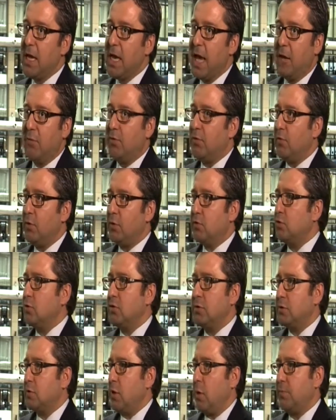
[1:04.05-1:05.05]
And we want to
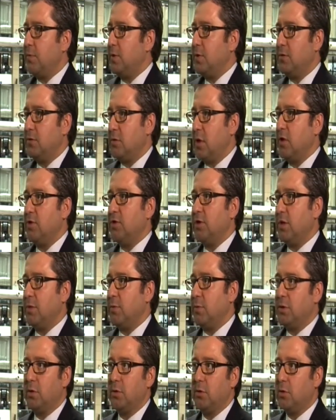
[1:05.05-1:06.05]
stop this tragedy
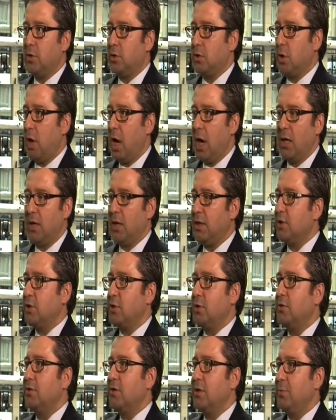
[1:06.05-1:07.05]
because, you know, island
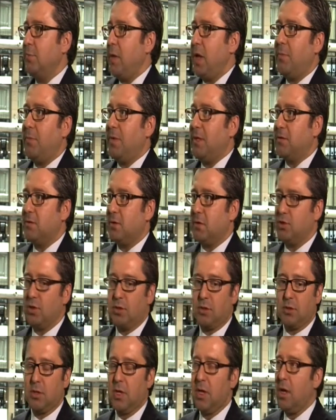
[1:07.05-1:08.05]
Kurdi babies are
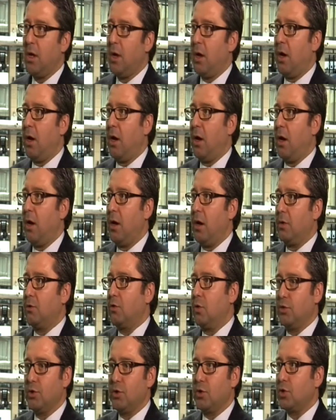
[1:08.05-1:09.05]
just
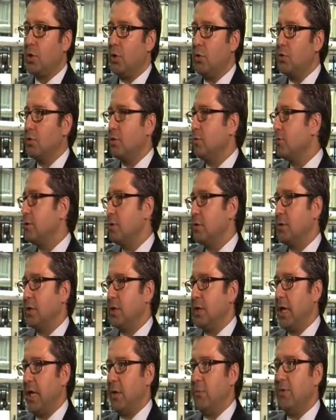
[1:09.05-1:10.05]
on the shores of
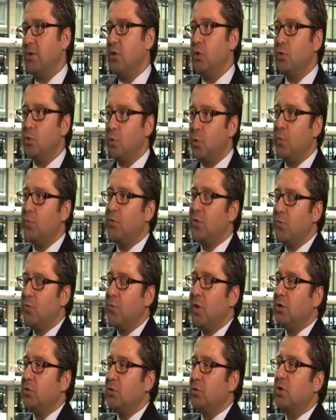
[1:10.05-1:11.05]
Turkey, and we
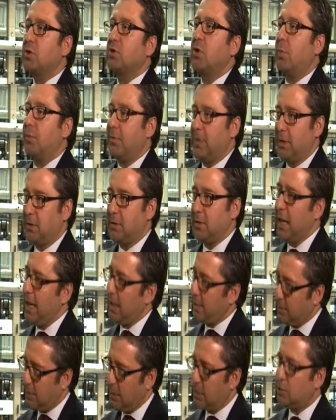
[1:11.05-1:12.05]
want to stop this.
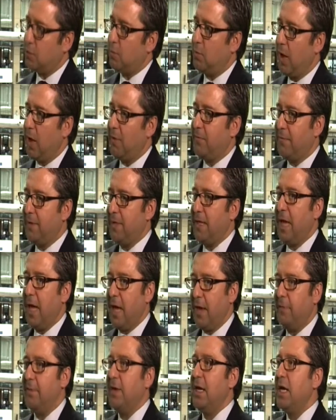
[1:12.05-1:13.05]
And that's why we
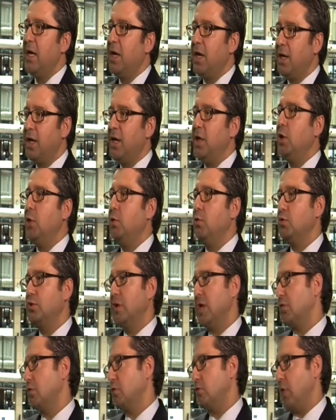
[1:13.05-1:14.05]
have new
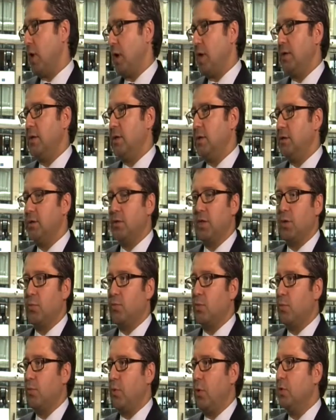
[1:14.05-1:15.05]
set of ideas, new
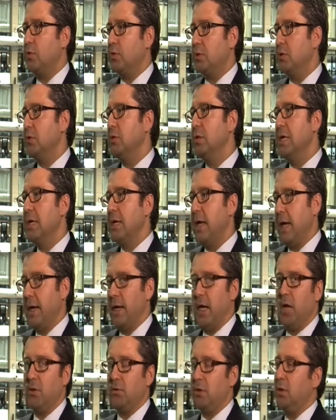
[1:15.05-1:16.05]
proposal, and
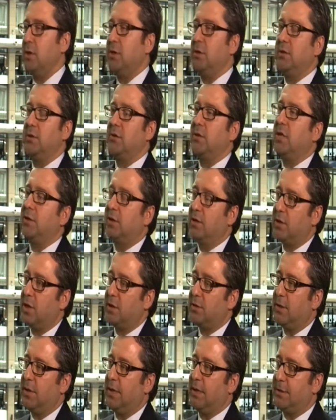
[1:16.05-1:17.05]
now the leaders are
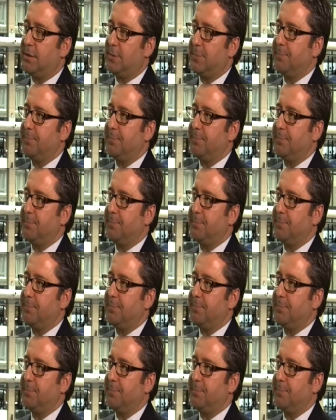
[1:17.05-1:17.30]
discussing it.